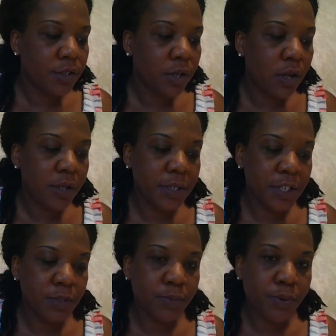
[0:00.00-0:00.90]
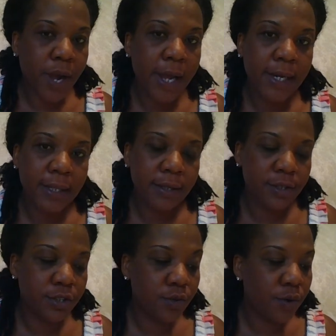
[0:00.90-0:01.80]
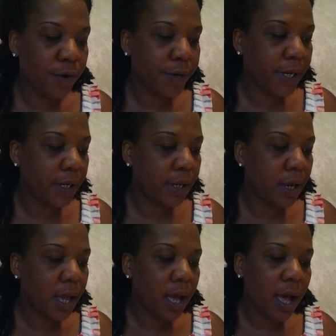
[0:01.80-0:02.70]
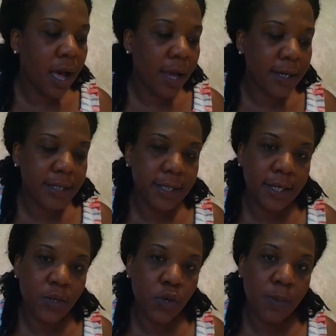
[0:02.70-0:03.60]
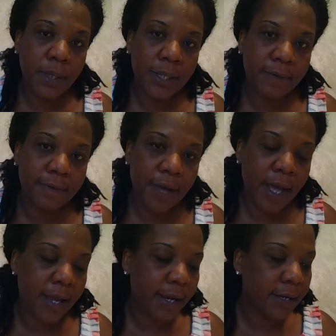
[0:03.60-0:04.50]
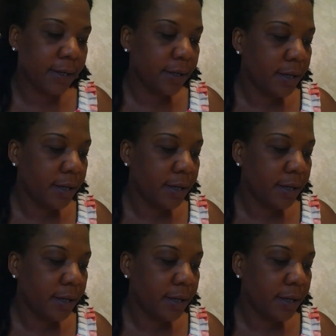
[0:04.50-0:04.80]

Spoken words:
Told us pride in the story, honest and noble and fine.